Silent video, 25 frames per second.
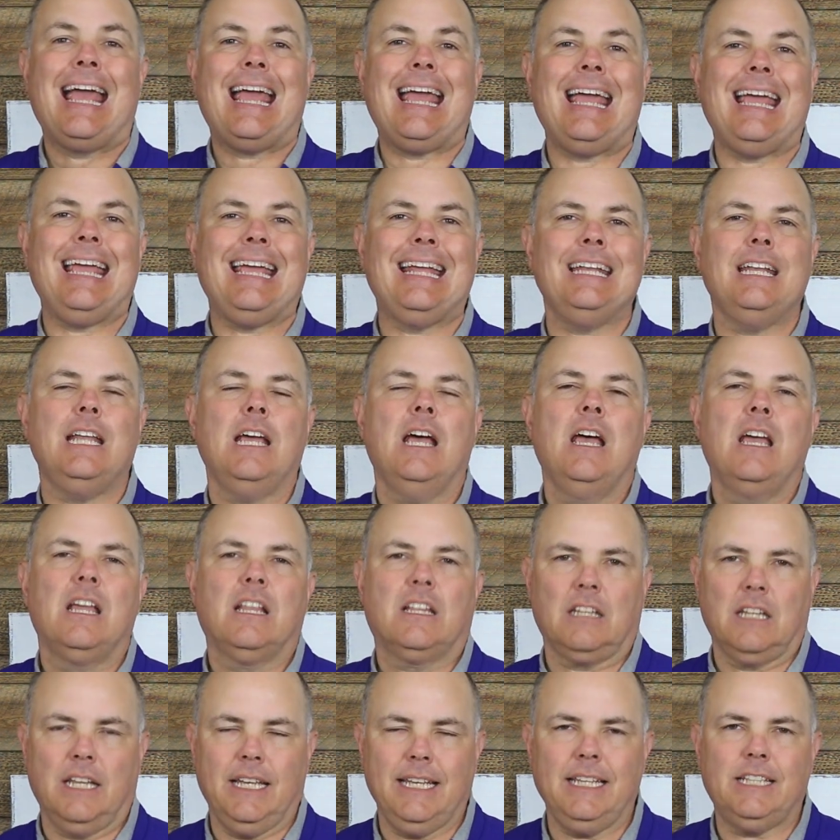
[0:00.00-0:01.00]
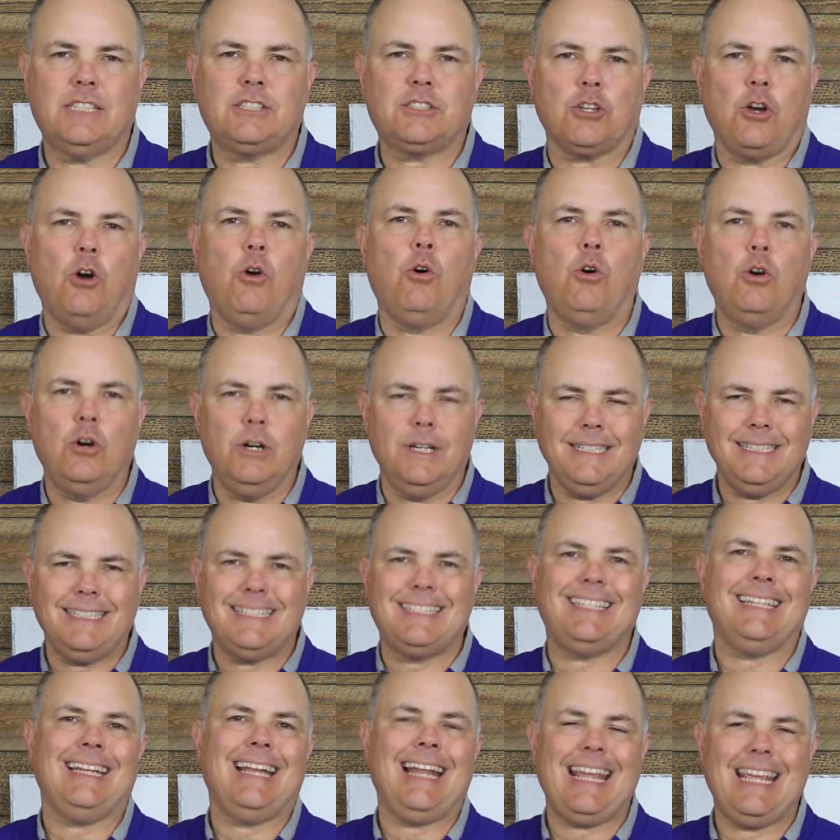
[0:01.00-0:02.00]
and links on
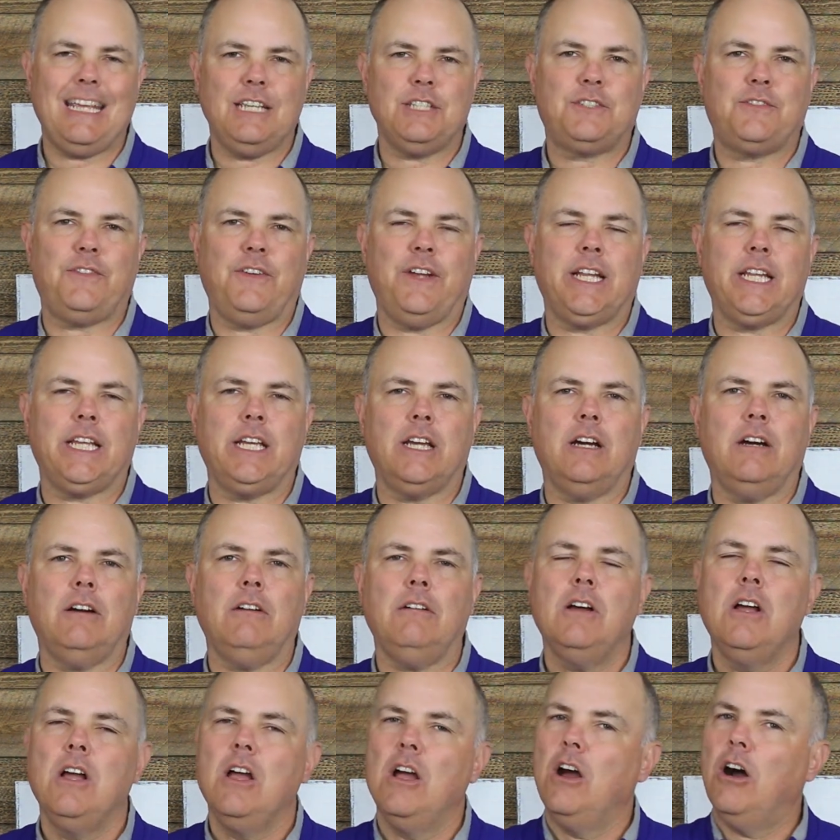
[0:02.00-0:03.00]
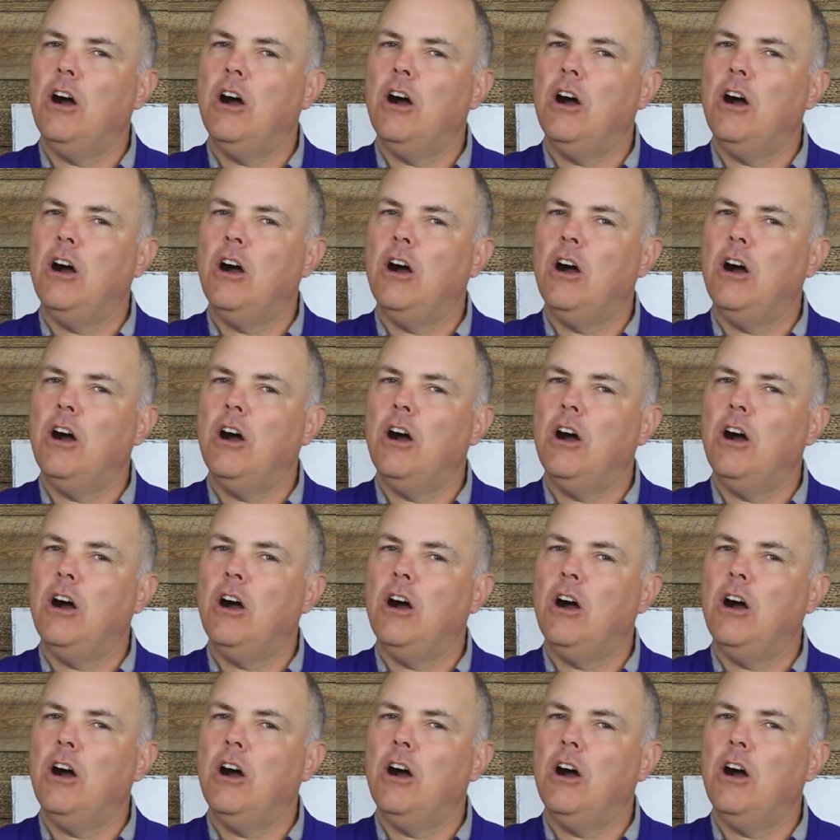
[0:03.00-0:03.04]
today's video.